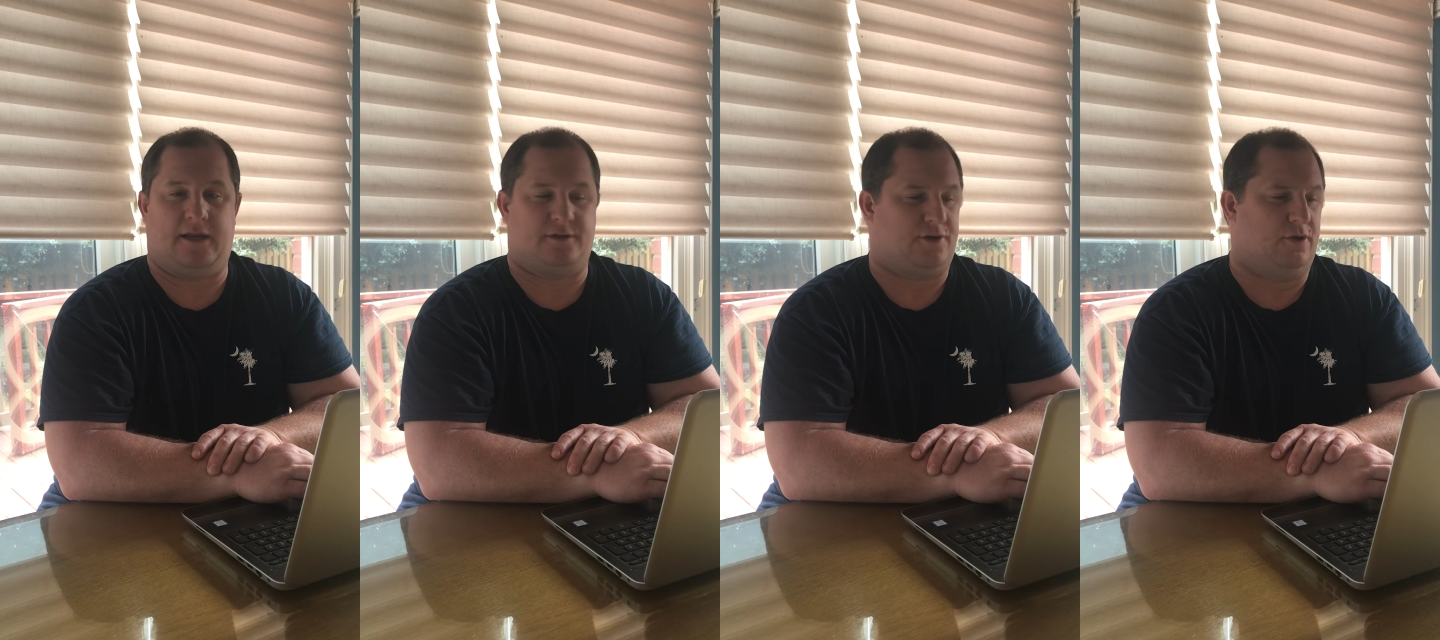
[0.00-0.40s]

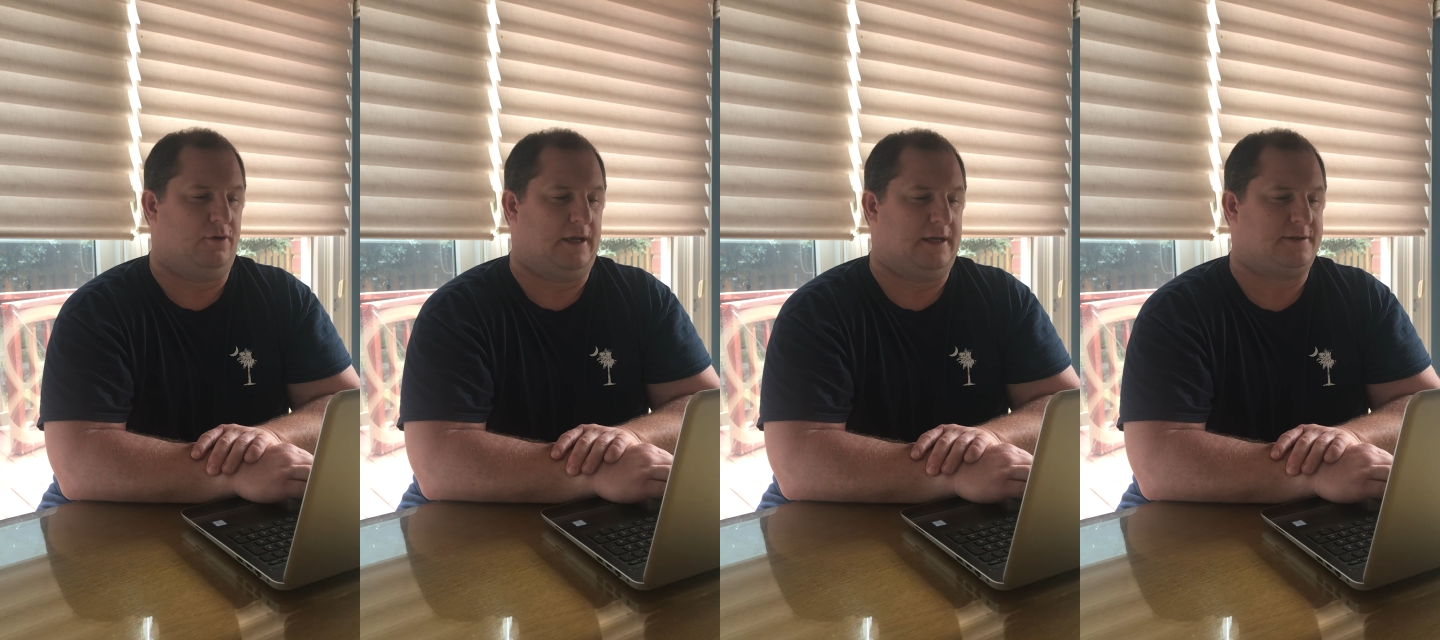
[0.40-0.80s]
his
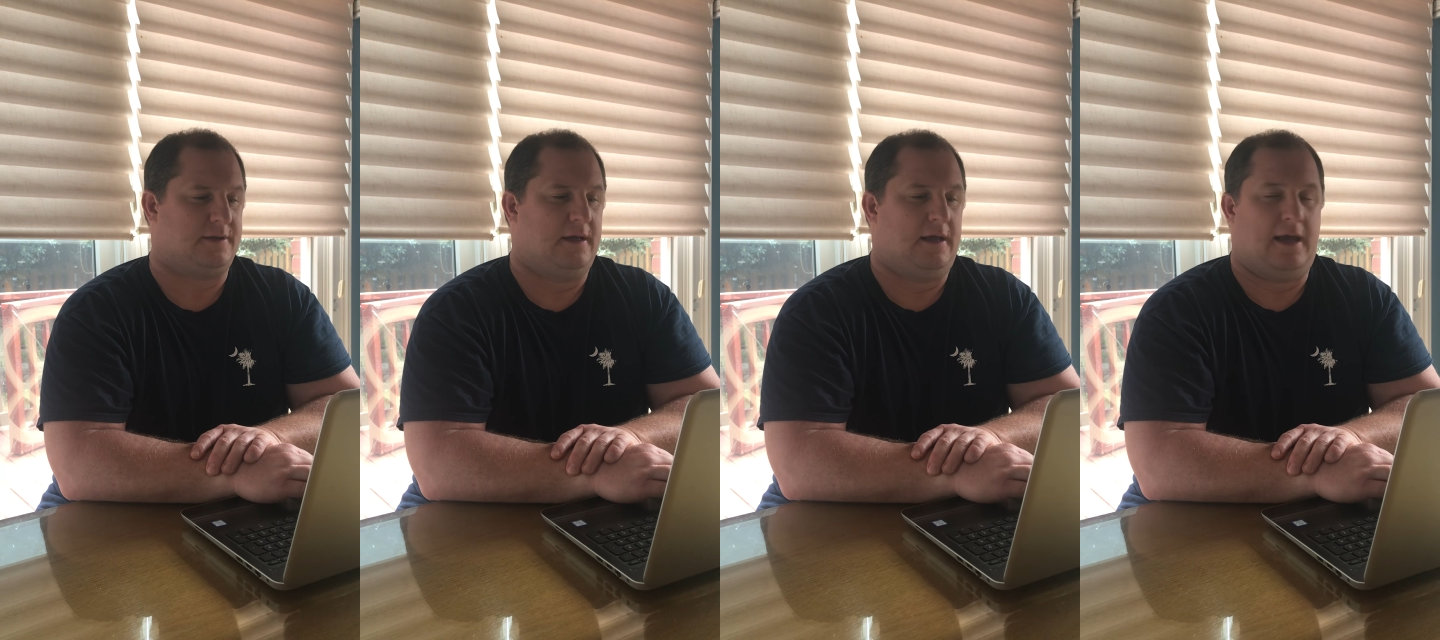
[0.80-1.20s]
duties
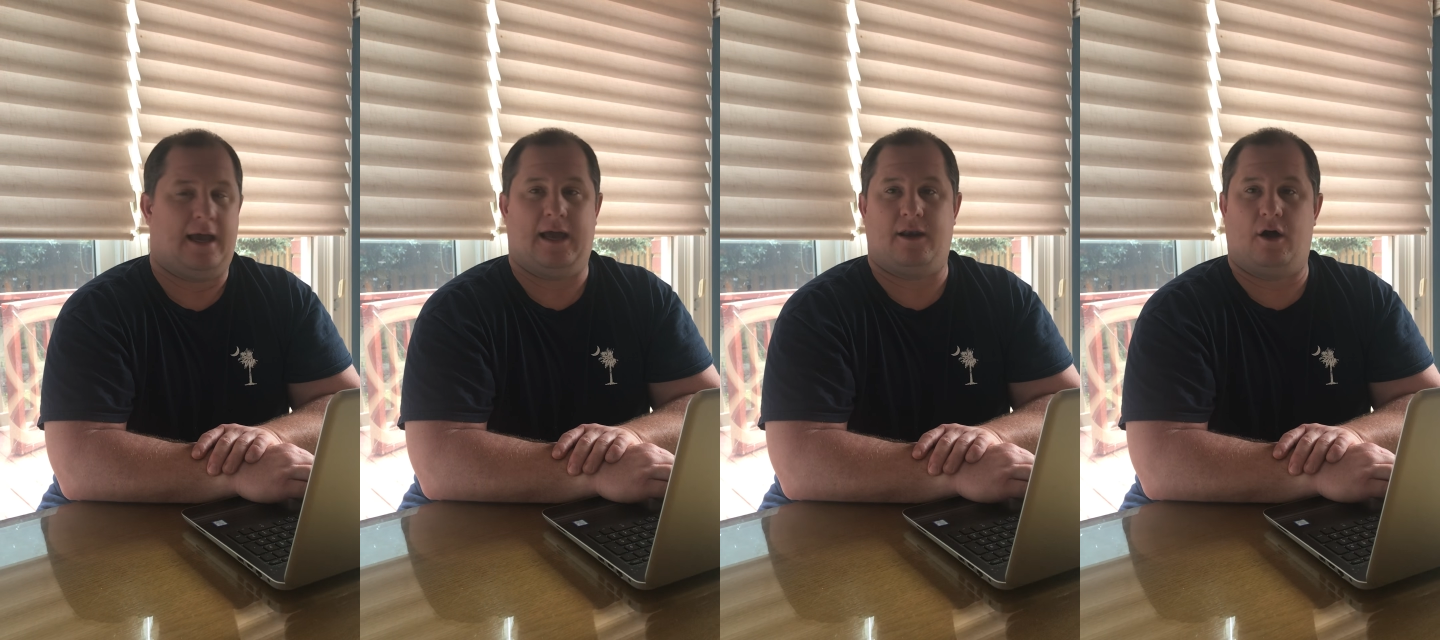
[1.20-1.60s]

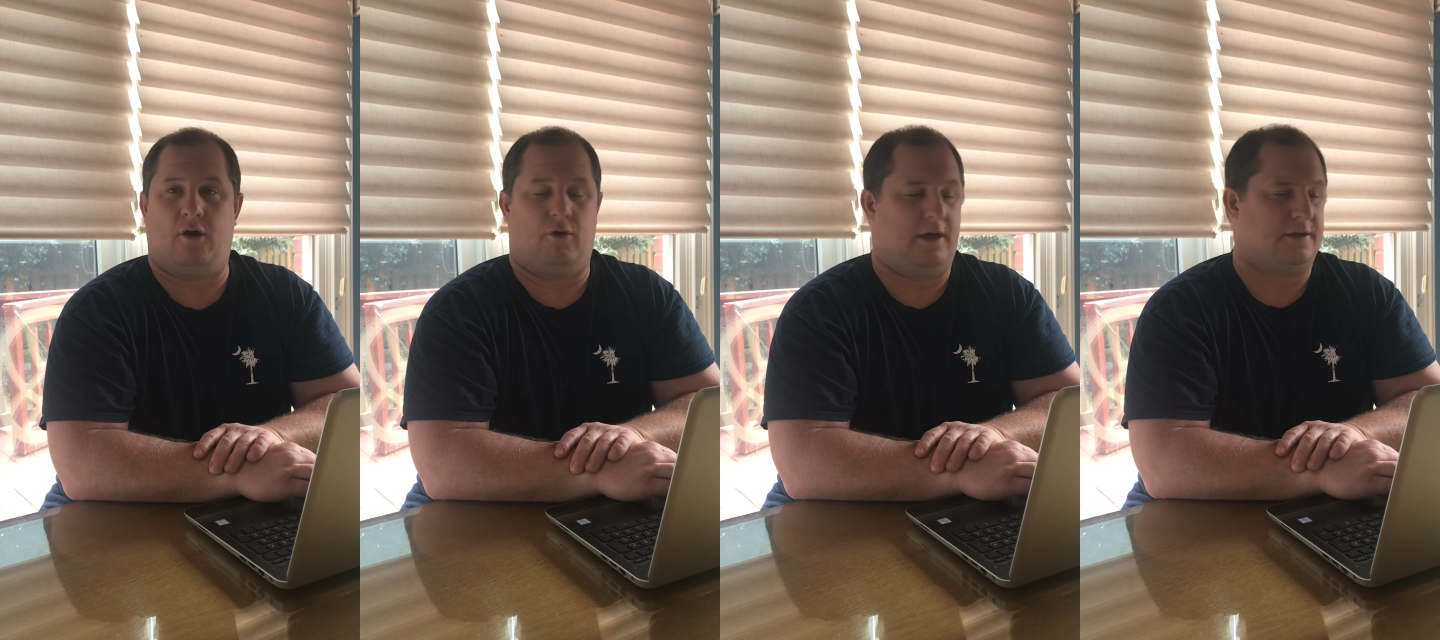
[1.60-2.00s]
and
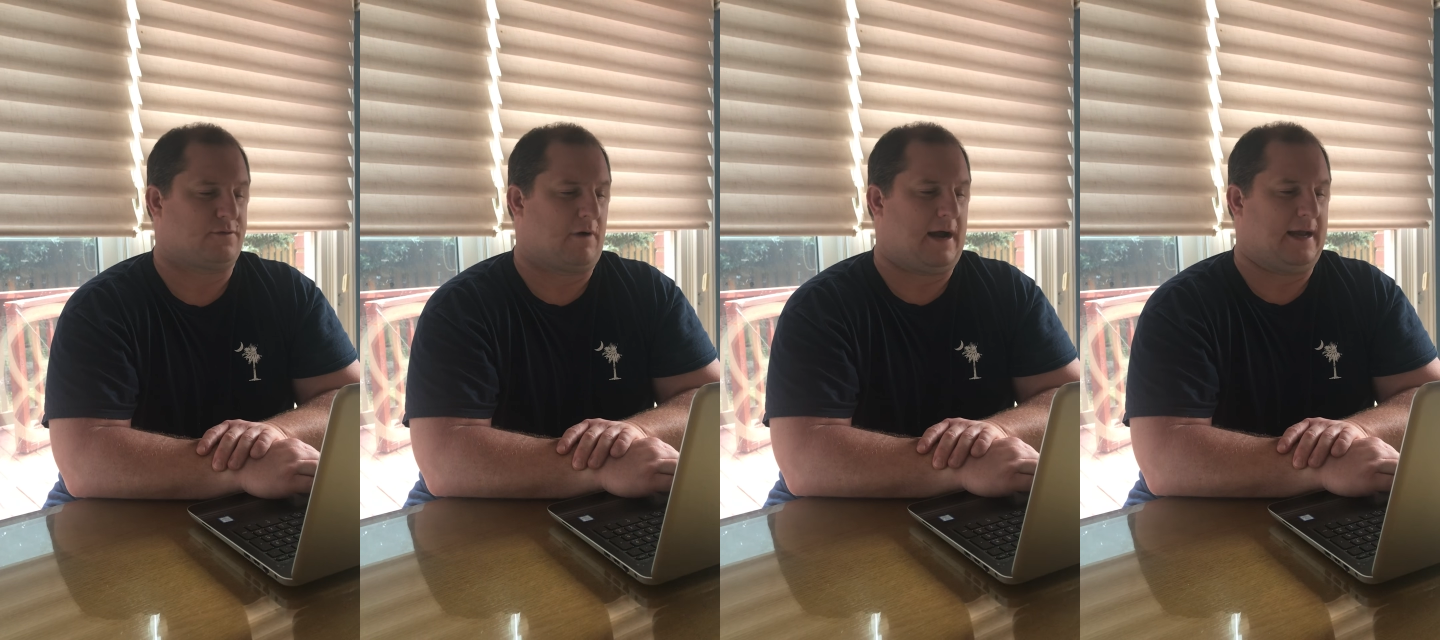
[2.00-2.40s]
know his
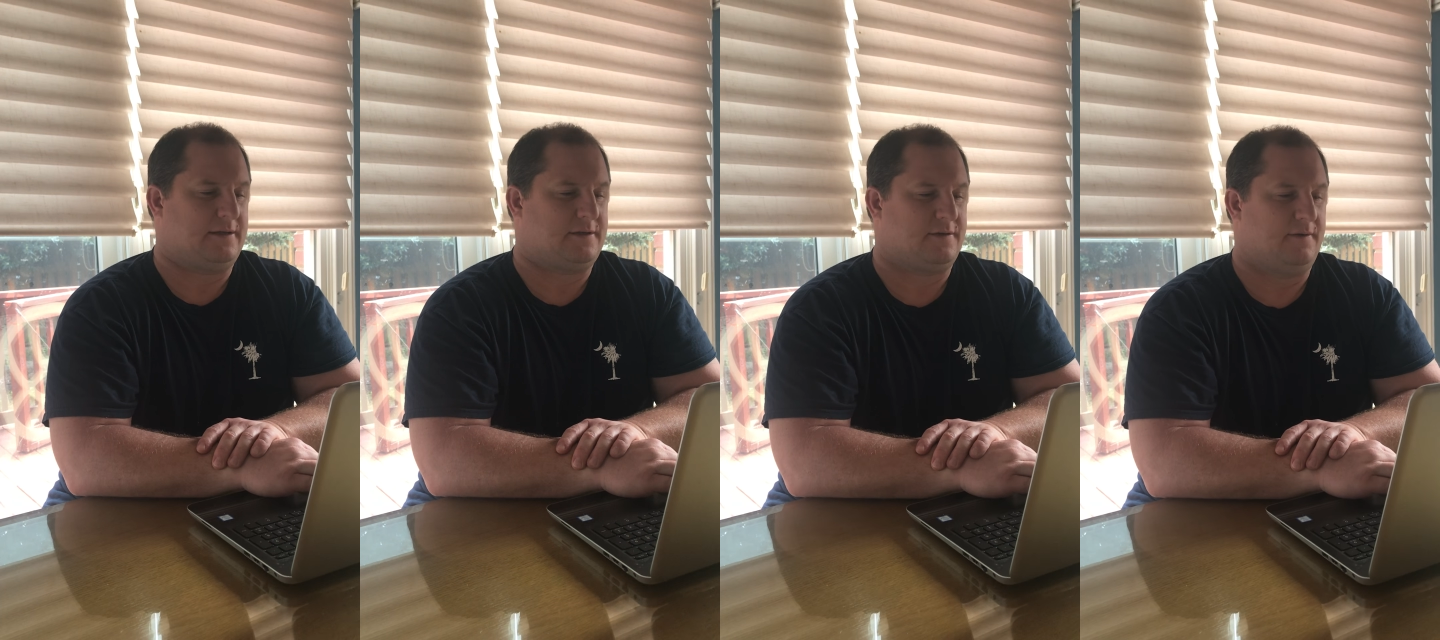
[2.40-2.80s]

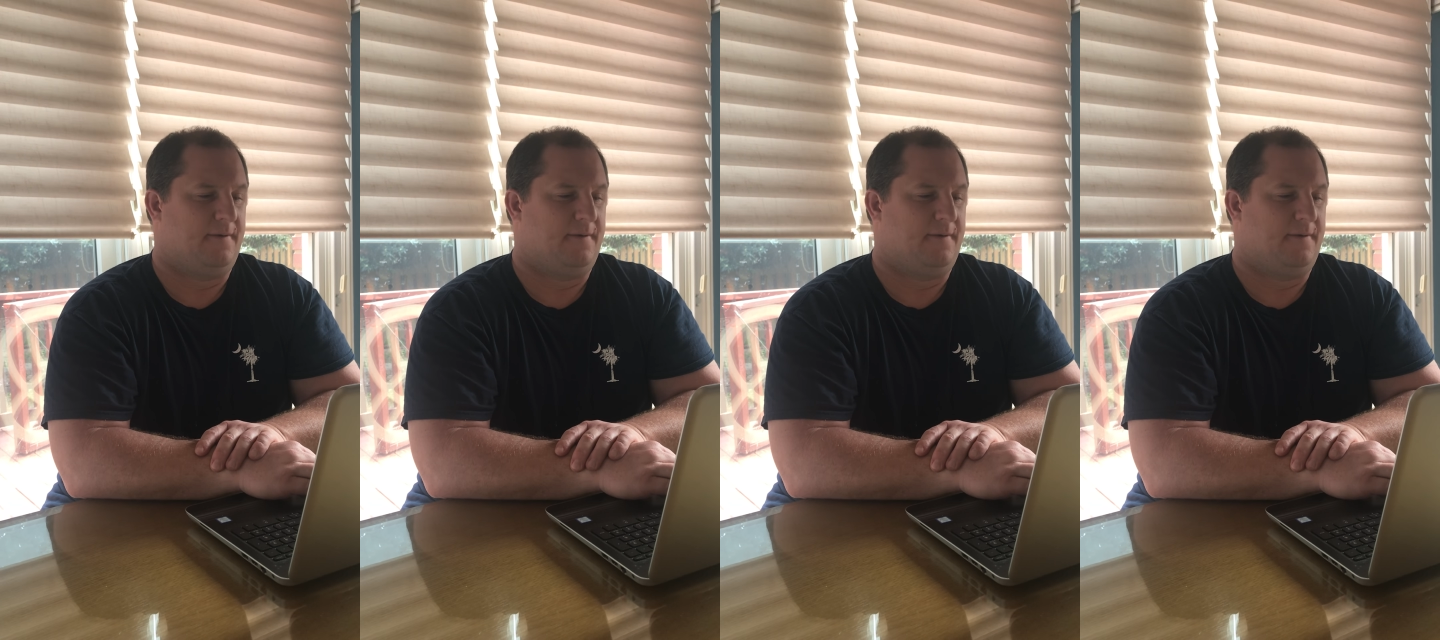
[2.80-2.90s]
rights.